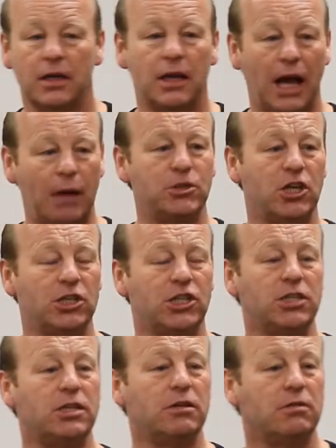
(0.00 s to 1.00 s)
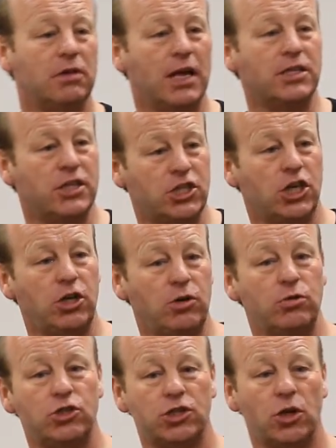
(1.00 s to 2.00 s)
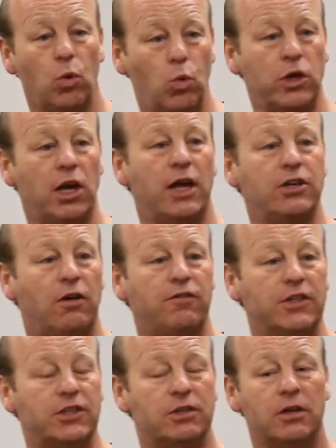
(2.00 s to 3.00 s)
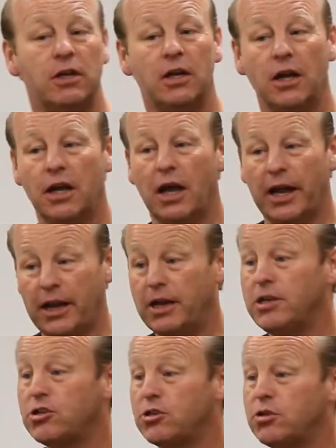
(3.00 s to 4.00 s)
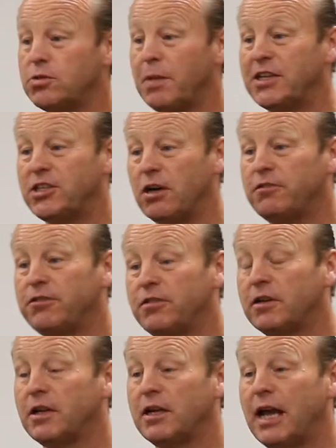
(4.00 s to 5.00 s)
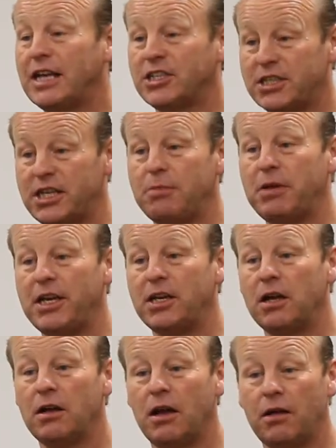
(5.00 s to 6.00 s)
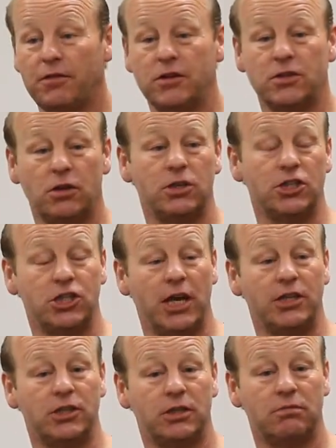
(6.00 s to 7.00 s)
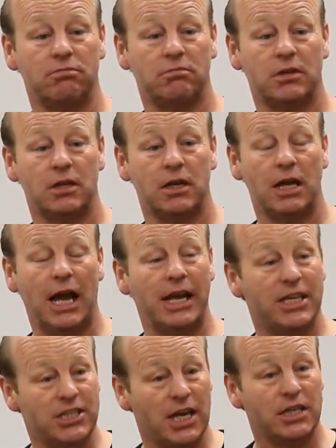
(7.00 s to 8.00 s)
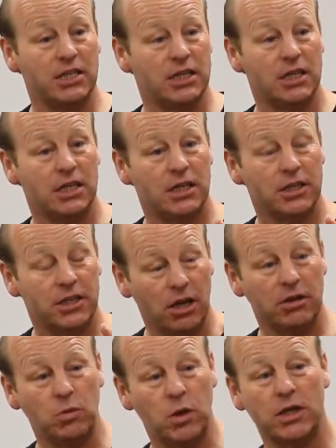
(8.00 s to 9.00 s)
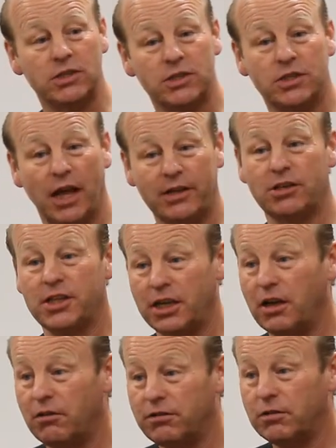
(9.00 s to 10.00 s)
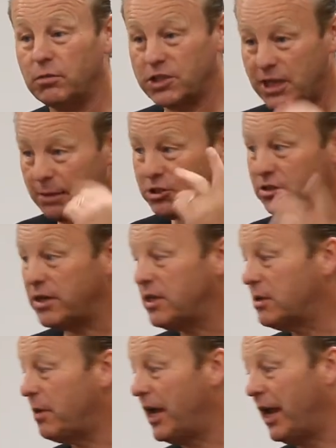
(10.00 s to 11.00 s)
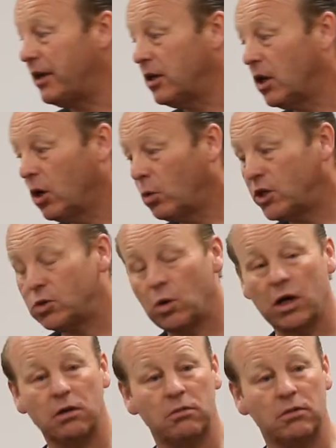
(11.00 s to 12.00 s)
I was ushered into this huge wood-lined office, and I introduced myself as a team leader from a stock exchange. And I said the only words that I could think of, which came straight into my head, which were,